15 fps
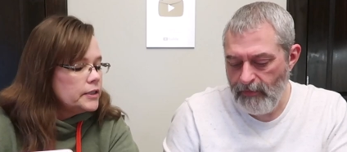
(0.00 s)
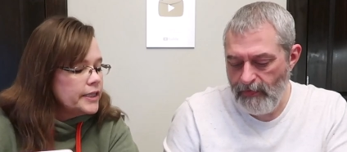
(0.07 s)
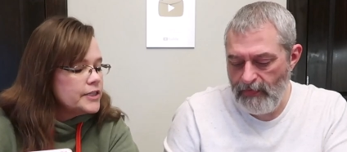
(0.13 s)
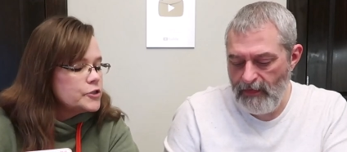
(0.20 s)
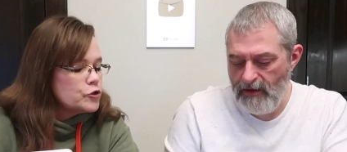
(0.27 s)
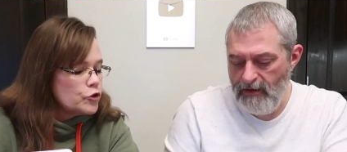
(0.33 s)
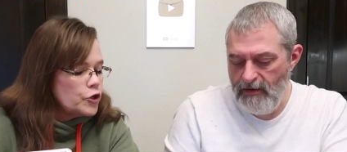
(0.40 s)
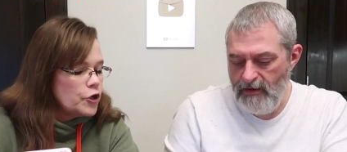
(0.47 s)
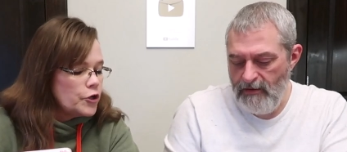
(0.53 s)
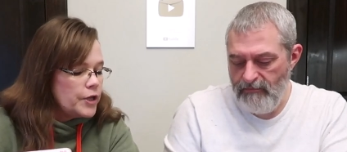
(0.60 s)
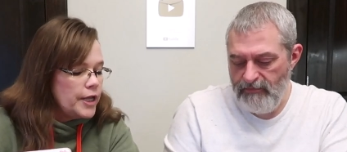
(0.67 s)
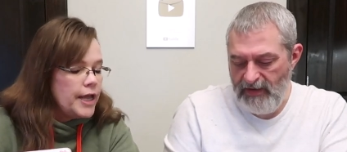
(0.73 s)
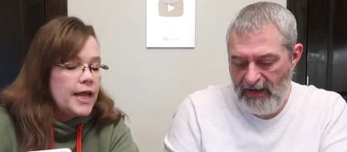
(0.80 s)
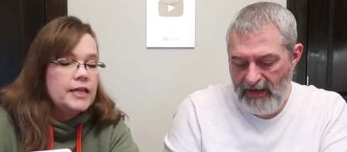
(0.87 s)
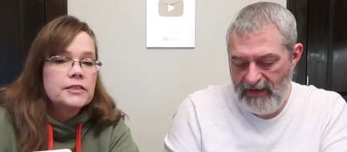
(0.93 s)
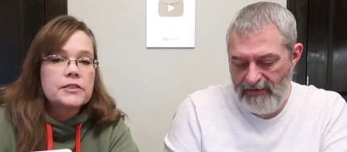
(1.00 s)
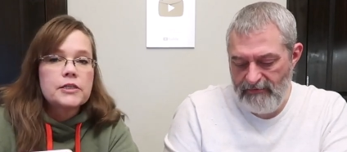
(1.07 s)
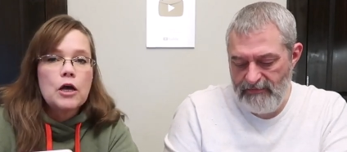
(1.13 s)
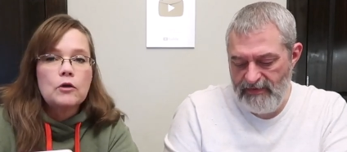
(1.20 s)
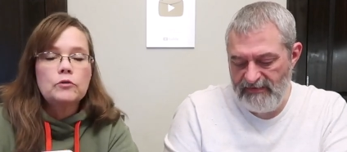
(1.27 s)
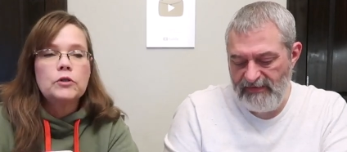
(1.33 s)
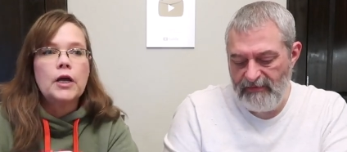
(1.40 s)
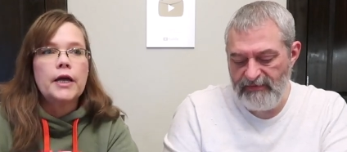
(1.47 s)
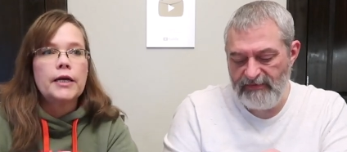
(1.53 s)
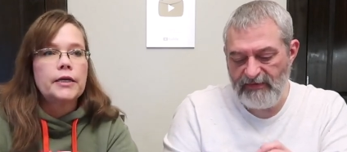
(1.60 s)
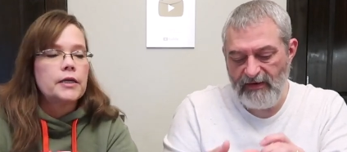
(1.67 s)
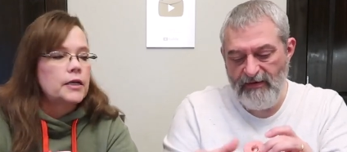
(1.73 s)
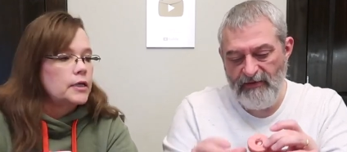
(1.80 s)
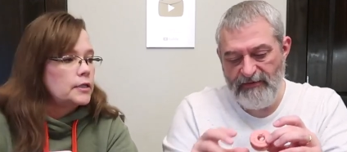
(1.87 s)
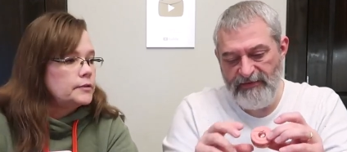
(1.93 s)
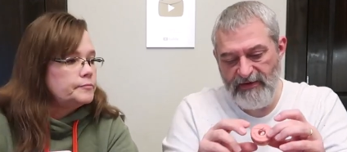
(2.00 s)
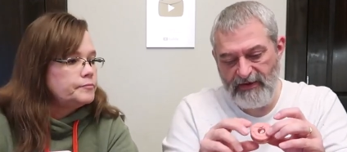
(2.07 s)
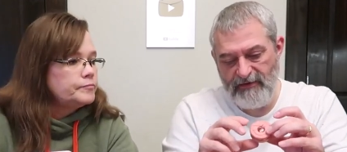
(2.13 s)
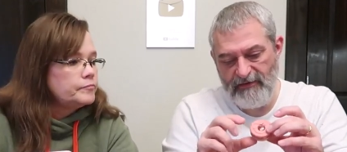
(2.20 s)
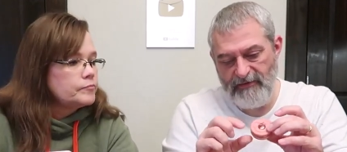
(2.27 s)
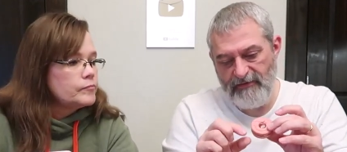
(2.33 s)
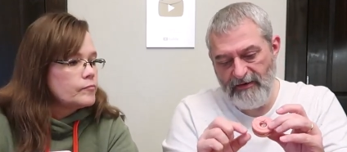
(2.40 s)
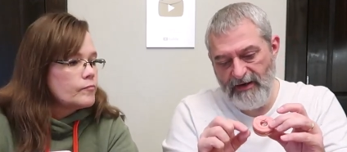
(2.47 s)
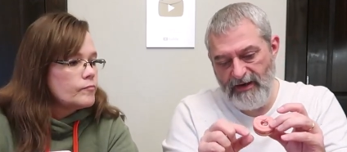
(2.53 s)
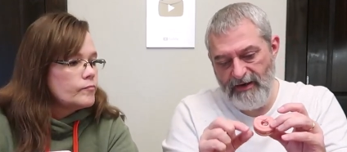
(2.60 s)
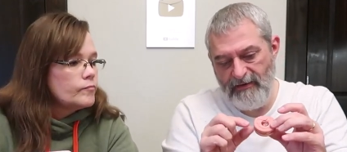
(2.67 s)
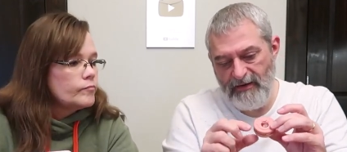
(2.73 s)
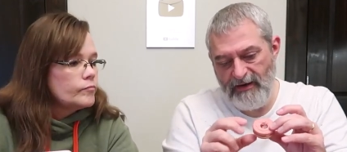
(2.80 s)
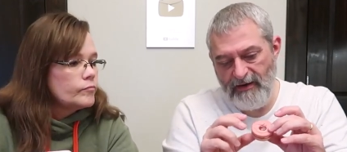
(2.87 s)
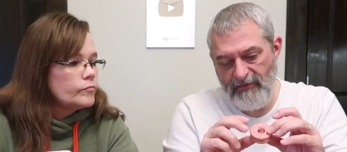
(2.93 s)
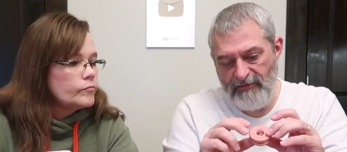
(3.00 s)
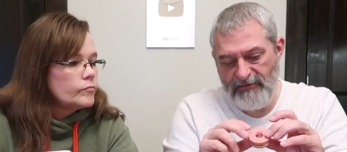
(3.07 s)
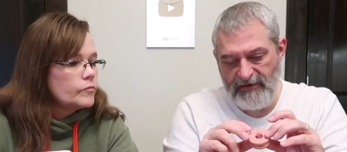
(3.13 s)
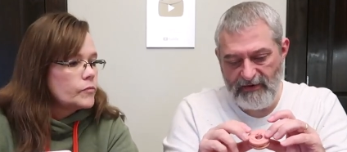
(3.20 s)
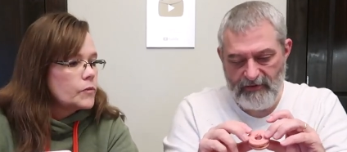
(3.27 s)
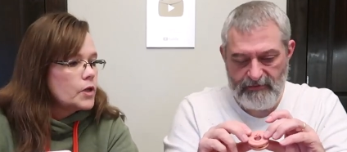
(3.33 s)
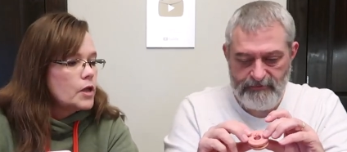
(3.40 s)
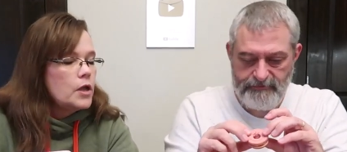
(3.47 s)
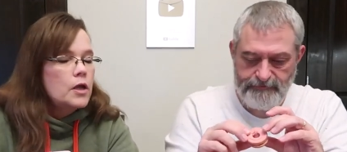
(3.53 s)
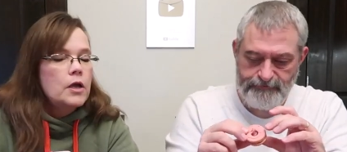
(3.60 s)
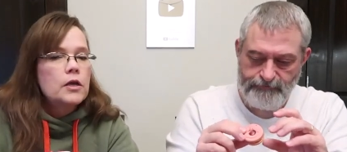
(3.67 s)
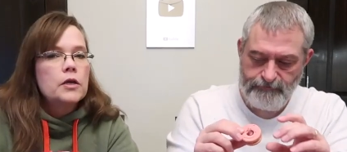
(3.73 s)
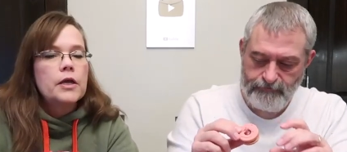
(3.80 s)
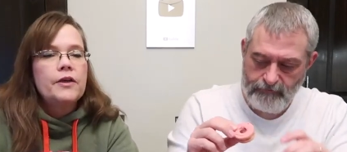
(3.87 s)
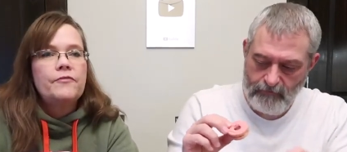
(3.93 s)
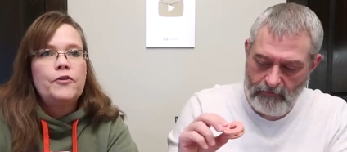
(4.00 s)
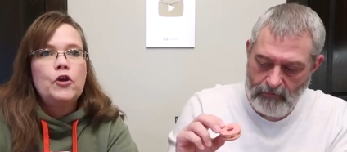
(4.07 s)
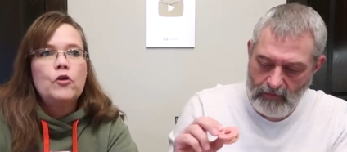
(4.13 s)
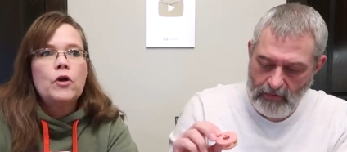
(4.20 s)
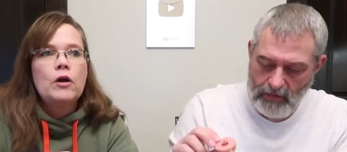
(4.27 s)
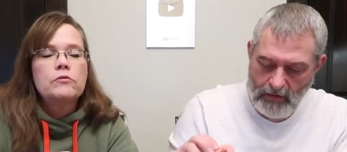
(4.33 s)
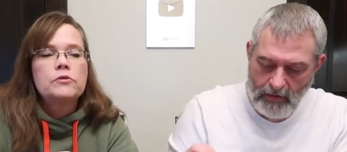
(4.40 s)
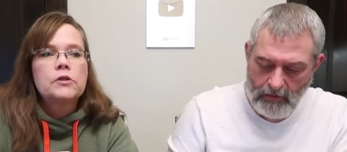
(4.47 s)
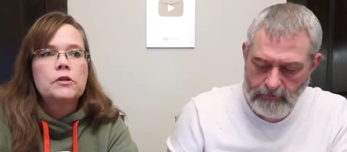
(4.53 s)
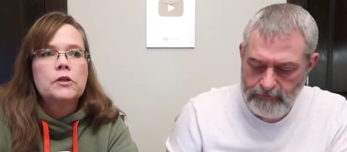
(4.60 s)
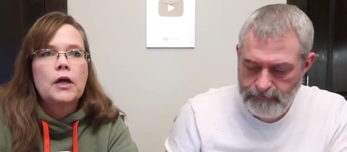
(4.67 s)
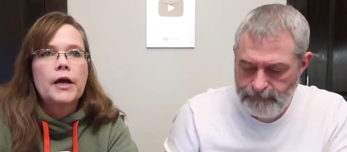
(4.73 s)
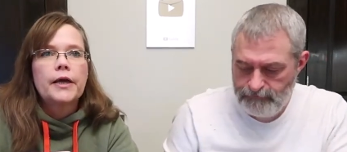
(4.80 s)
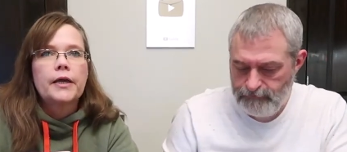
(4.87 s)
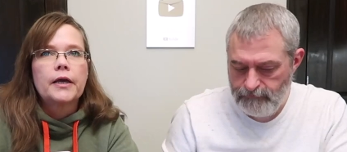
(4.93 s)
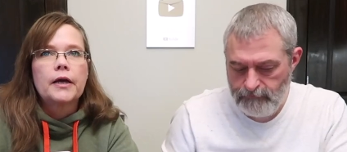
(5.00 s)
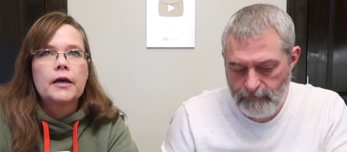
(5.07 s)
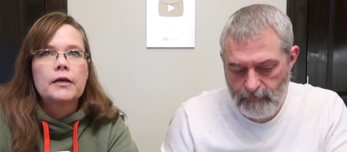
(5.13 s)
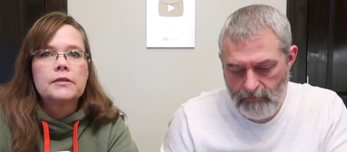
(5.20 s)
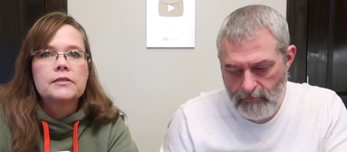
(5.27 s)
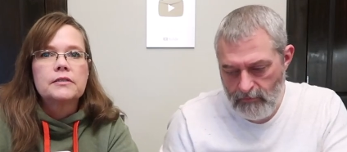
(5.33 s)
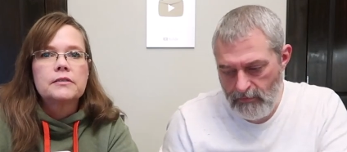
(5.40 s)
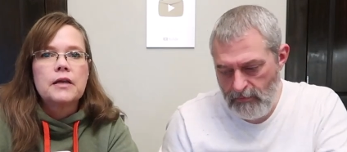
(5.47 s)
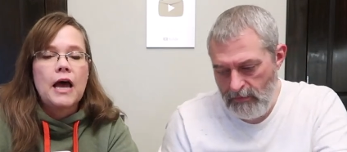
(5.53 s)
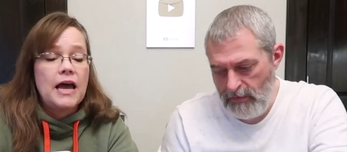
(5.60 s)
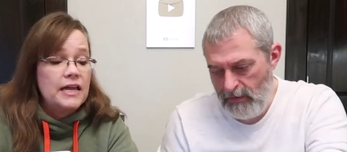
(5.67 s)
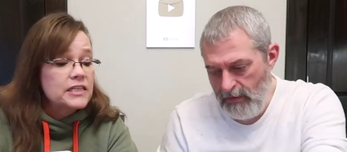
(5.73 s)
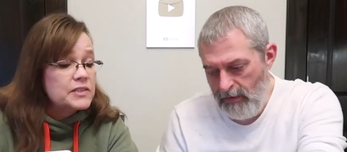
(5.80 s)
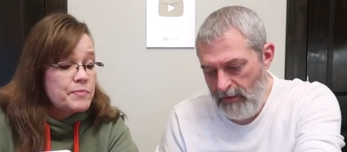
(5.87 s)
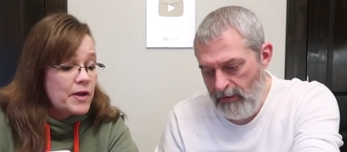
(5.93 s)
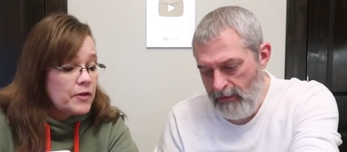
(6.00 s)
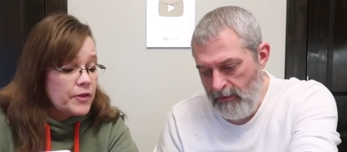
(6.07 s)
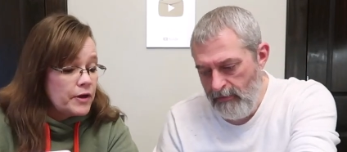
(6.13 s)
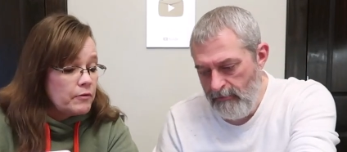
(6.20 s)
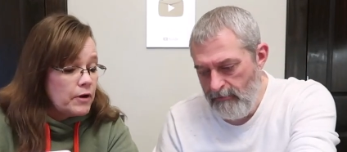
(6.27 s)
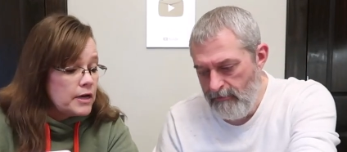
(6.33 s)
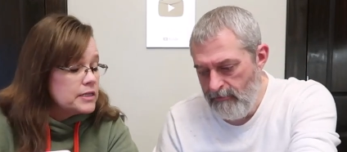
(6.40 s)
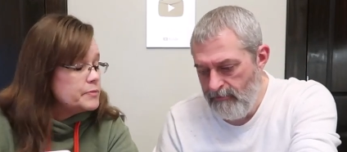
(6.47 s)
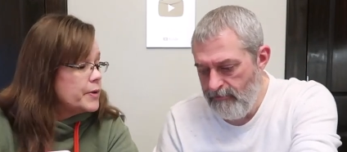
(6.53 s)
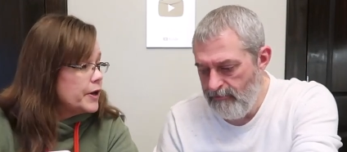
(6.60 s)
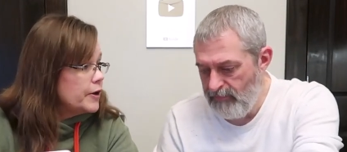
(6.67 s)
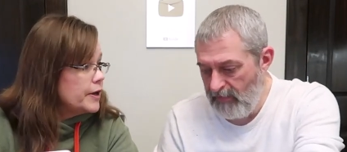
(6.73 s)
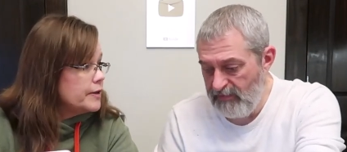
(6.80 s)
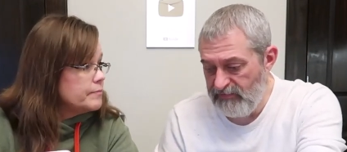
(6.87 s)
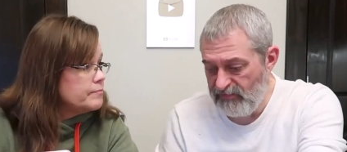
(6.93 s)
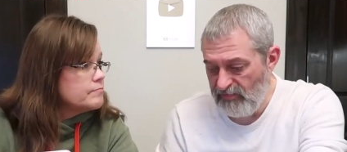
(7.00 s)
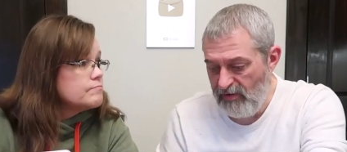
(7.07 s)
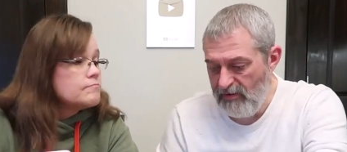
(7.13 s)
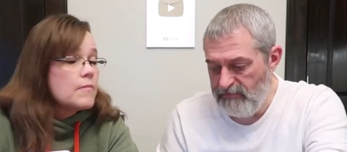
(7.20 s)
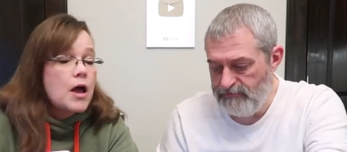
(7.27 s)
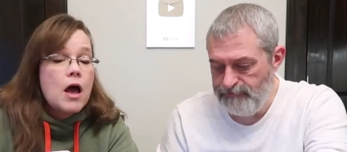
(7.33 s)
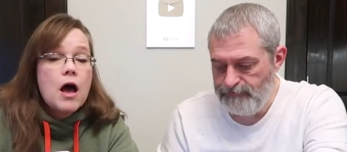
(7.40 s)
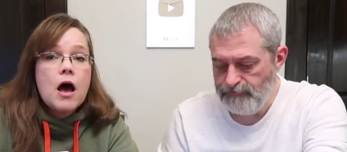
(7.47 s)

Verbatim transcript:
Speaker 1: a Linzer cookie. Yeah, and so except like, it's a little um,
Speaker 2: thicker, uh, a little thicker.
Speaker 1: If you go to like, a, I smell that raspberry. That's strong.